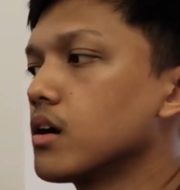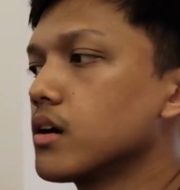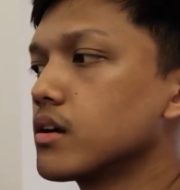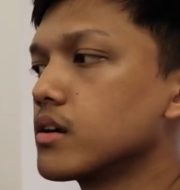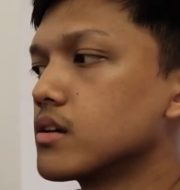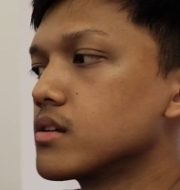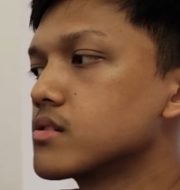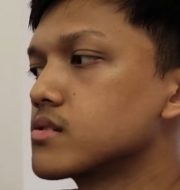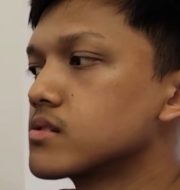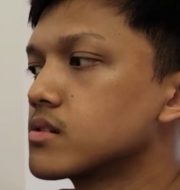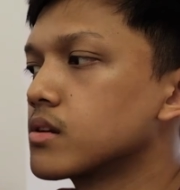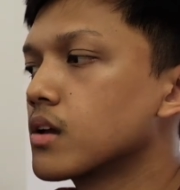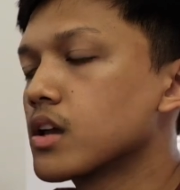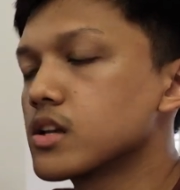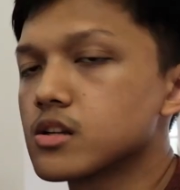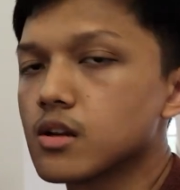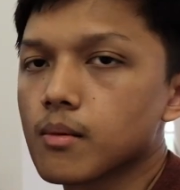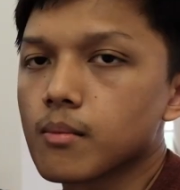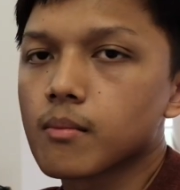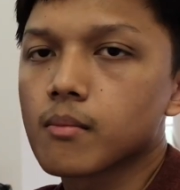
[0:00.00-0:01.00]
is
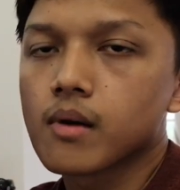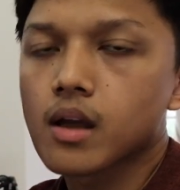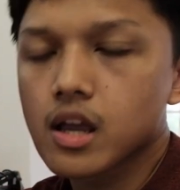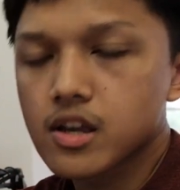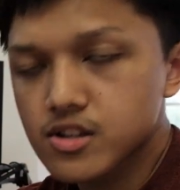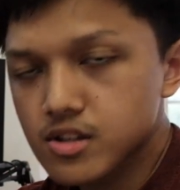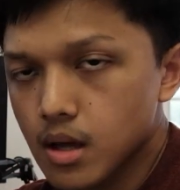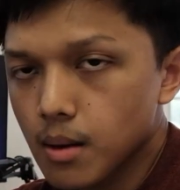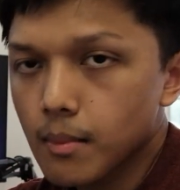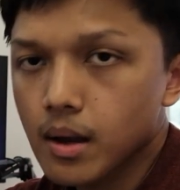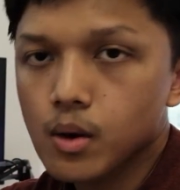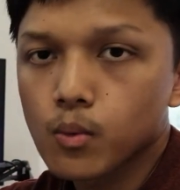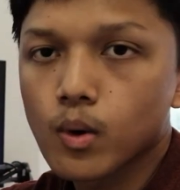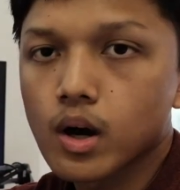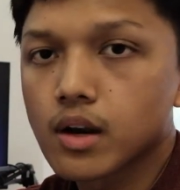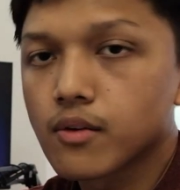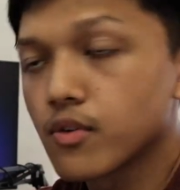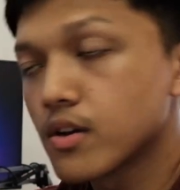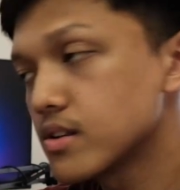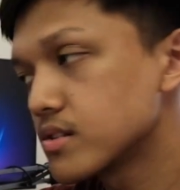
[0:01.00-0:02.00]
HDMI
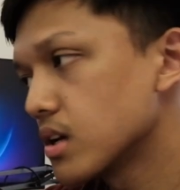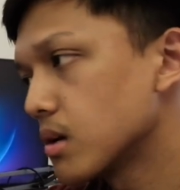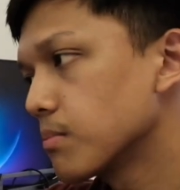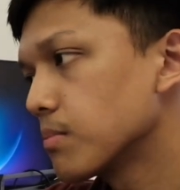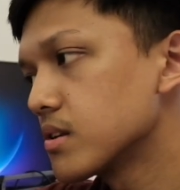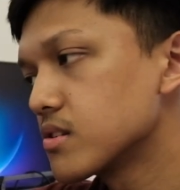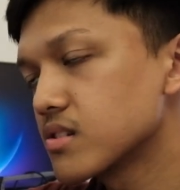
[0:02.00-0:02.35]
1, for example,